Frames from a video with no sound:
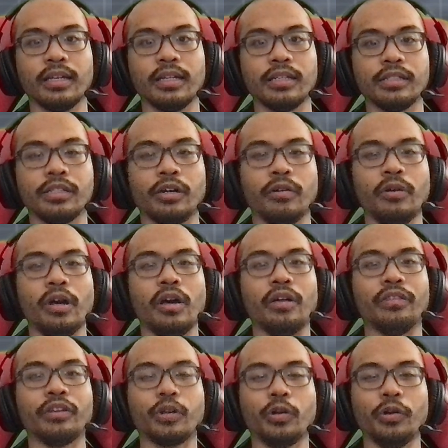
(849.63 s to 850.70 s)
So
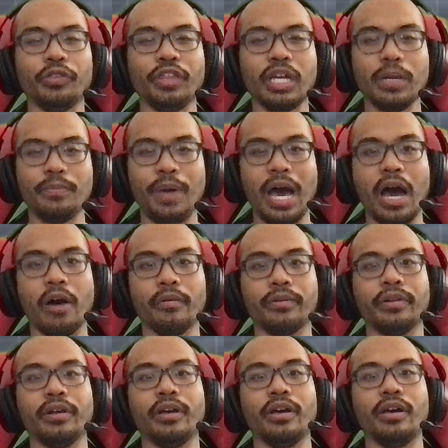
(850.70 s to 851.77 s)
the cool thing about
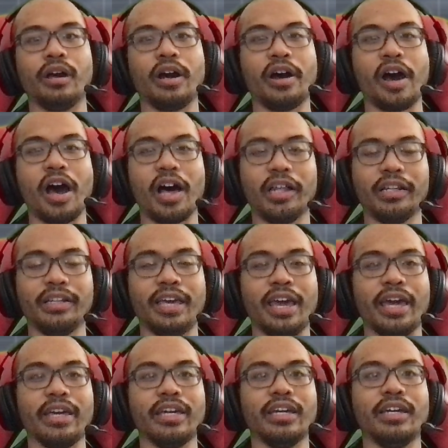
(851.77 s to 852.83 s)

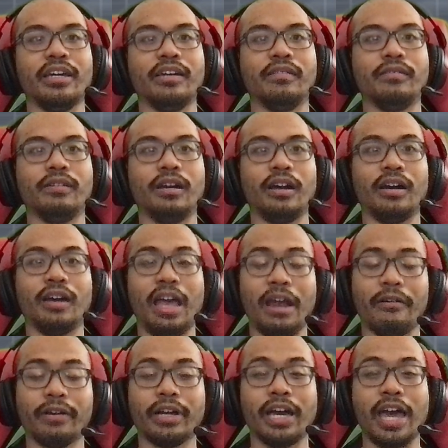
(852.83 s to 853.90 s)
Holiday,
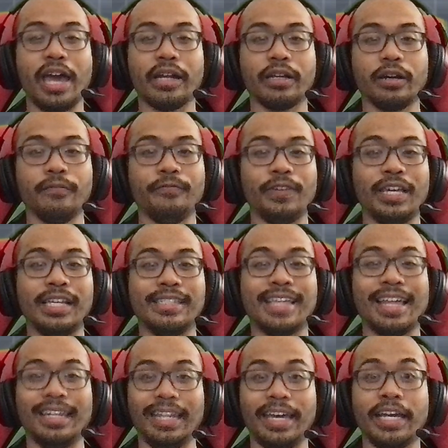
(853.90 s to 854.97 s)
Erica, and Comfy is
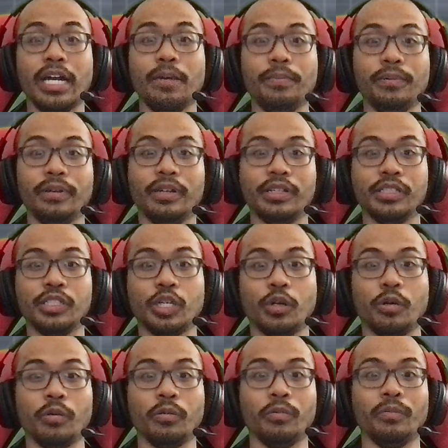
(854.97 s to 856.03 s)
that layup.
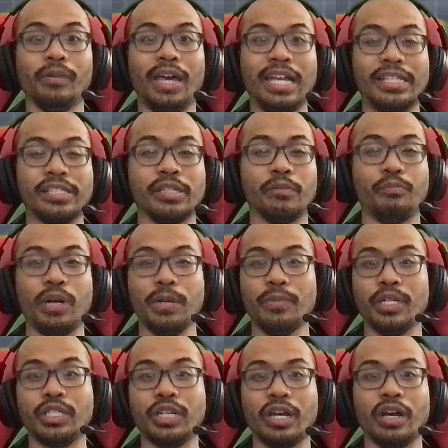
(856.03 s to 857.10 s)
So it's pretty
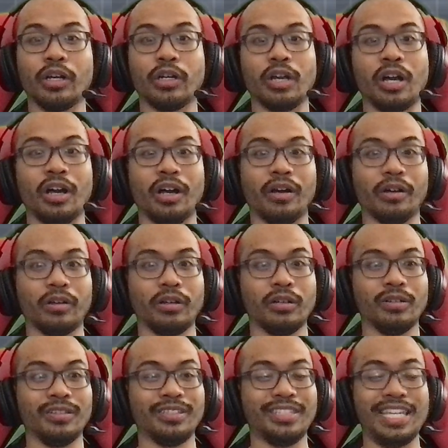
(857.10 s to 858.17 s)
much a
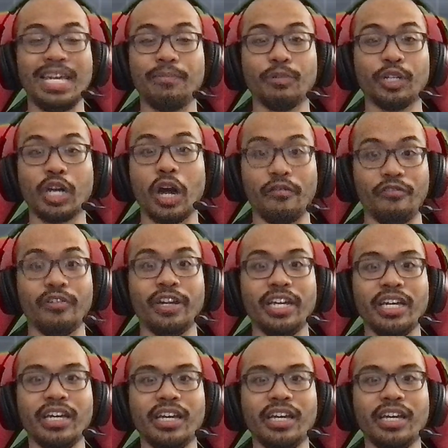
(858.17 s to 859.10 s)
team recovery,